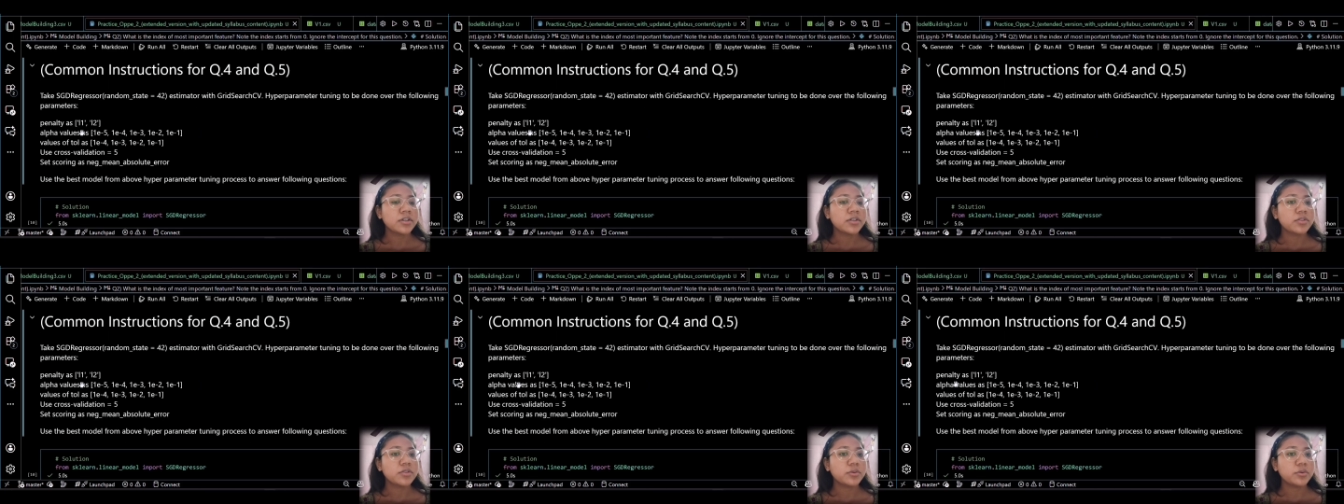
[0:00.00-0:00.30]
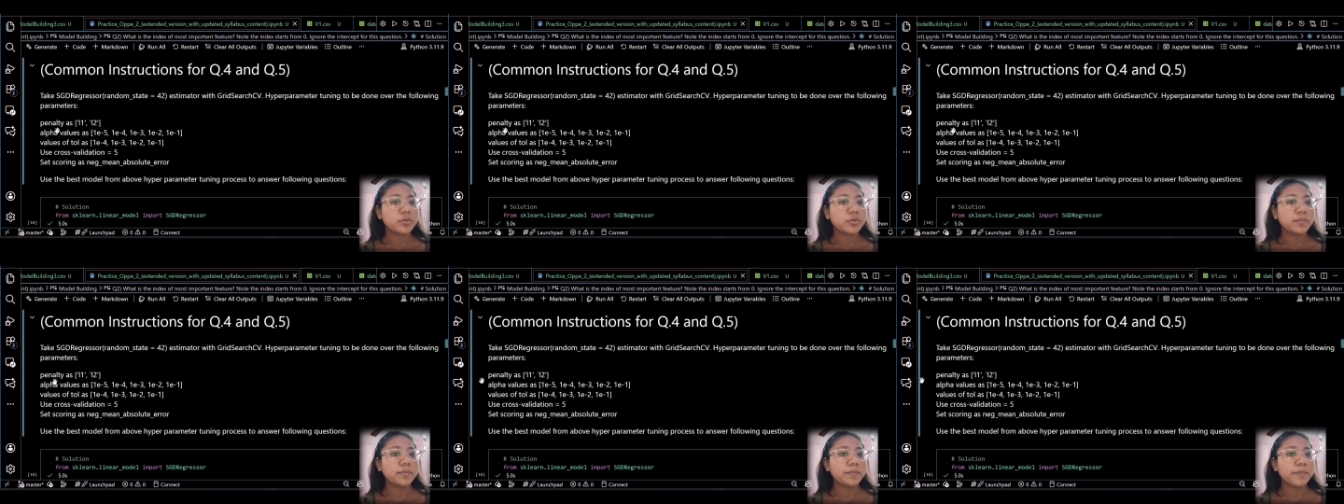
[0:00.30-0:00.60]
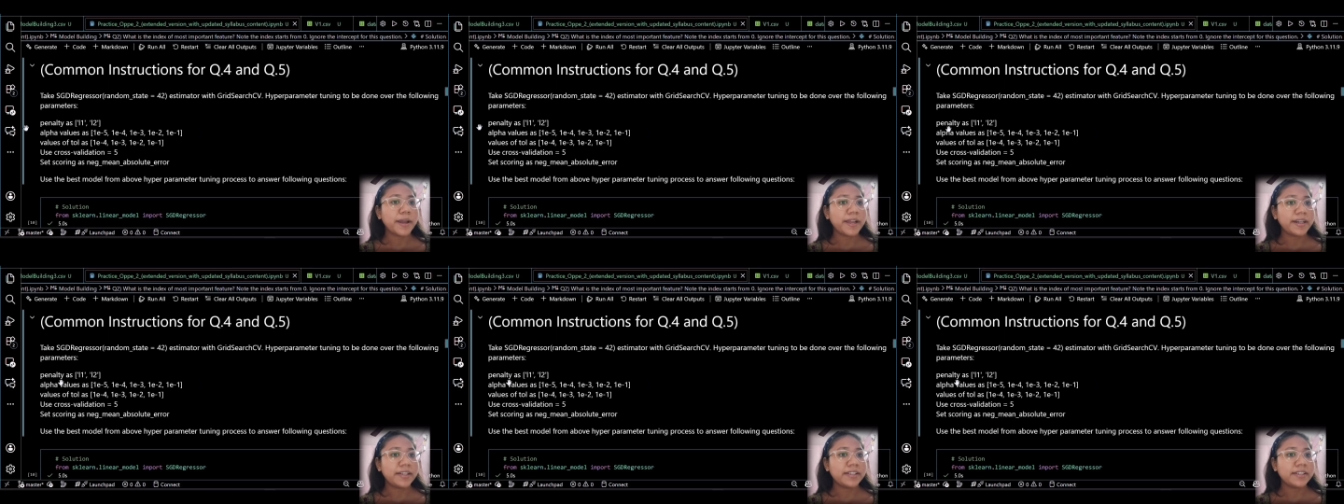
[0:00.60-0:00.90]
So
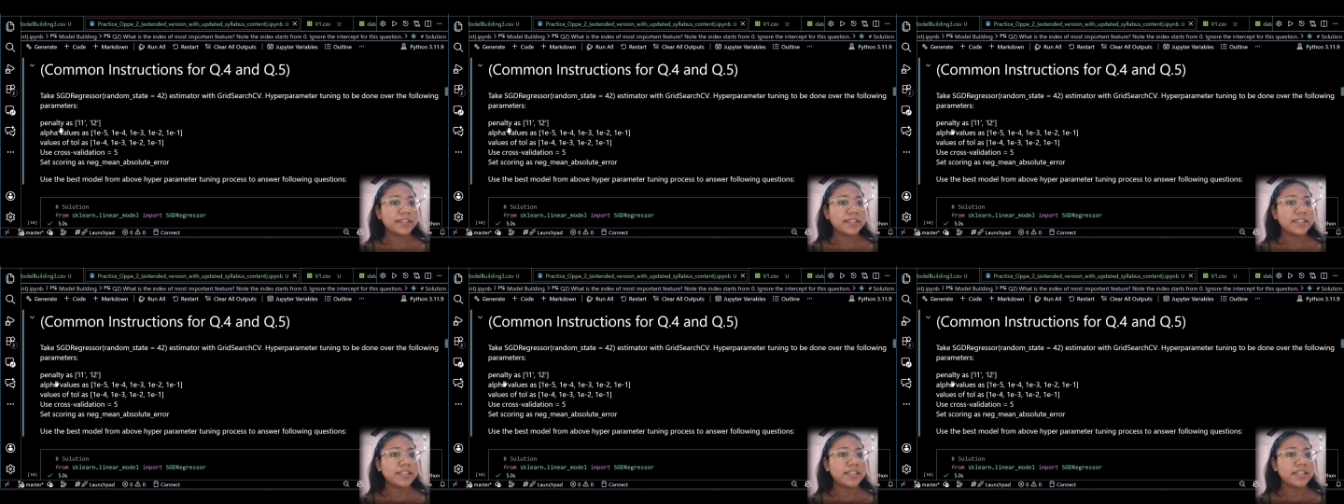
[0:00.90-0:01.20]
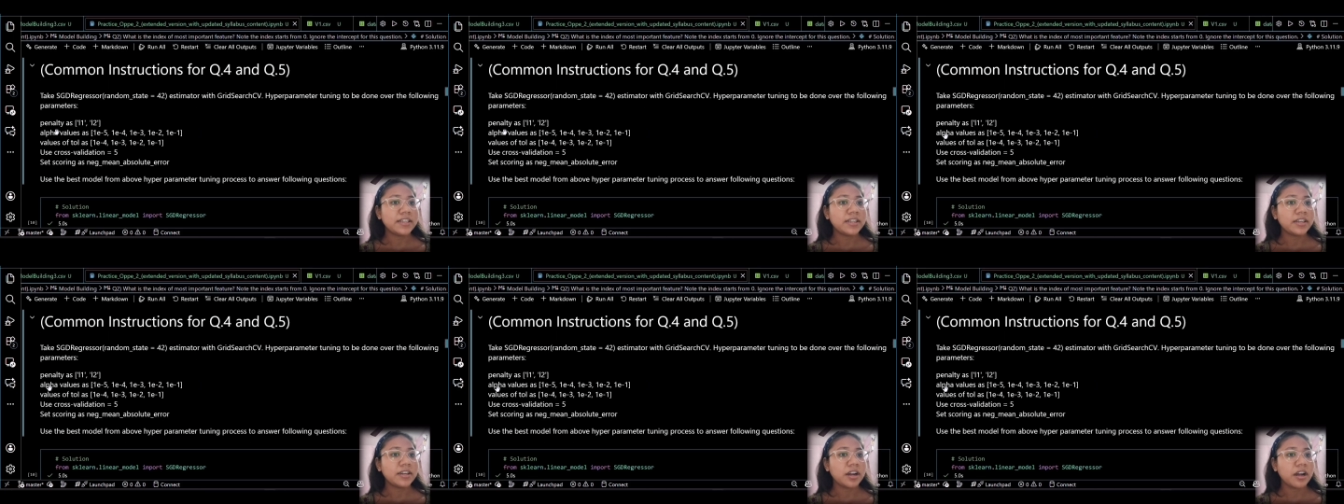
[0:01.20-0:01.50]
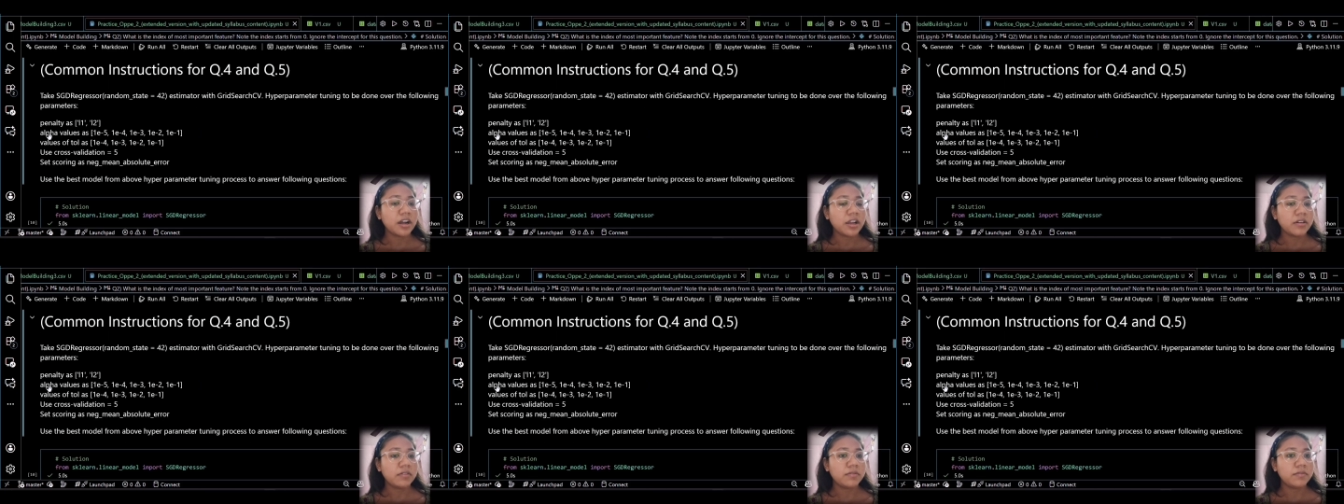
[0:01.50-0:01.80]
penalty,
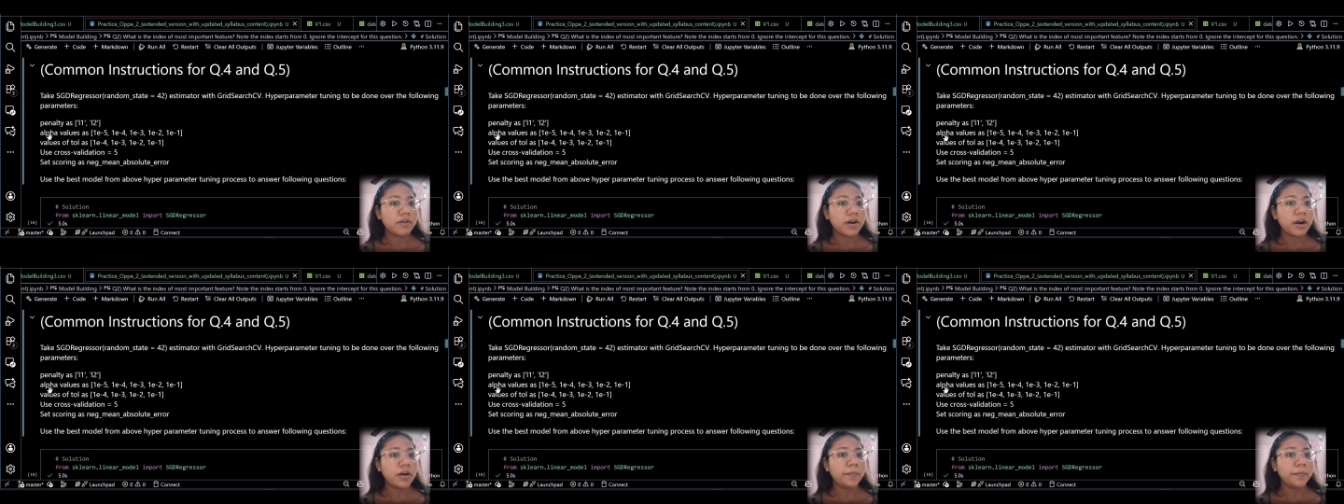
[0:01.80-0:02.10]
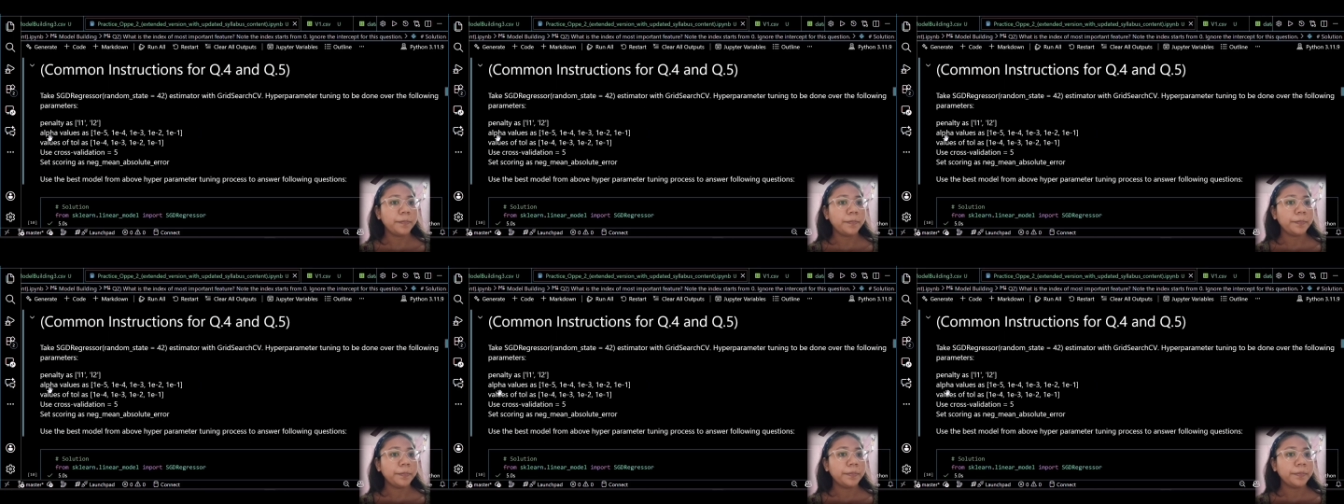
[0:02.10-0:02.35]
alpha,